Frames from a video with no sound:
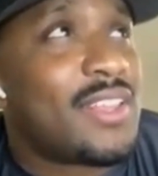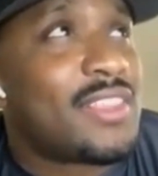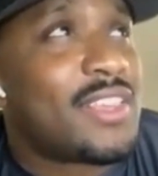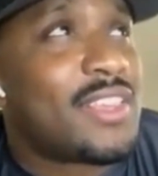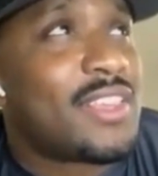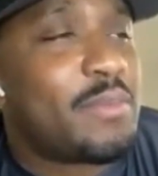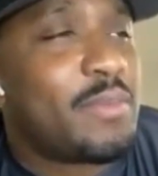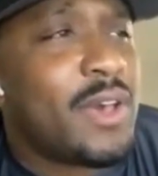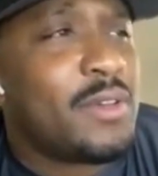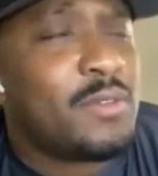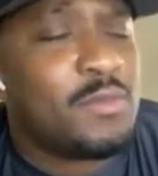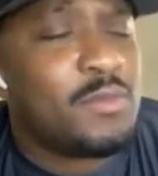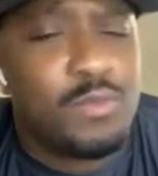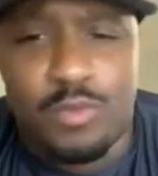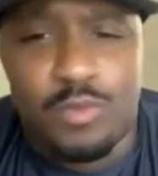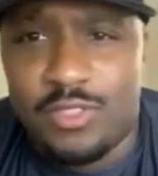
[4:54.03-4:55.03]
think about
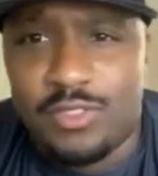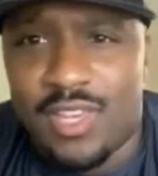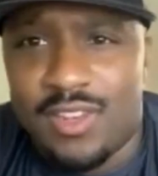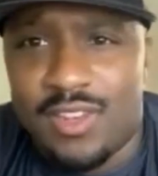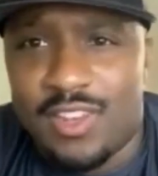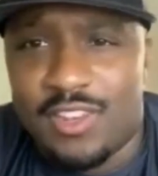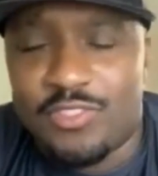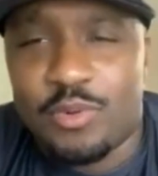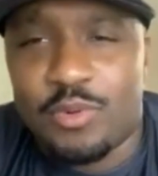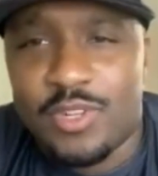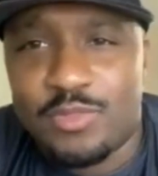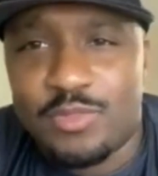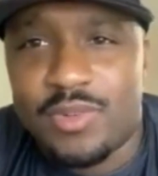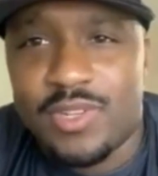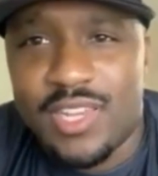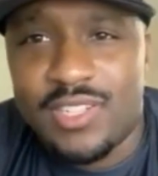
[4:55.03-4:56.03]
with what you said in that
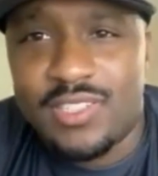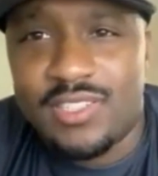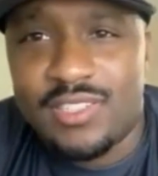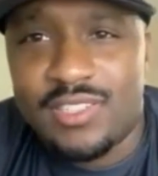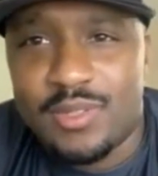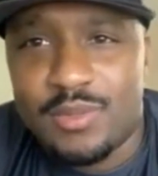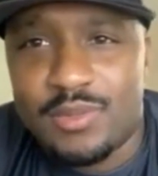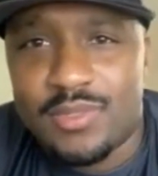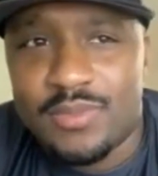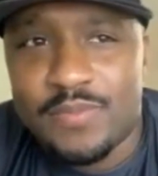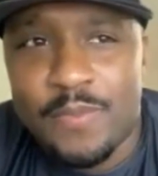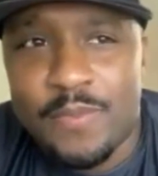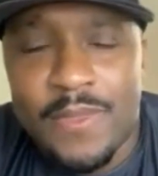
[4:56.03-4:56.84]
story is relationships.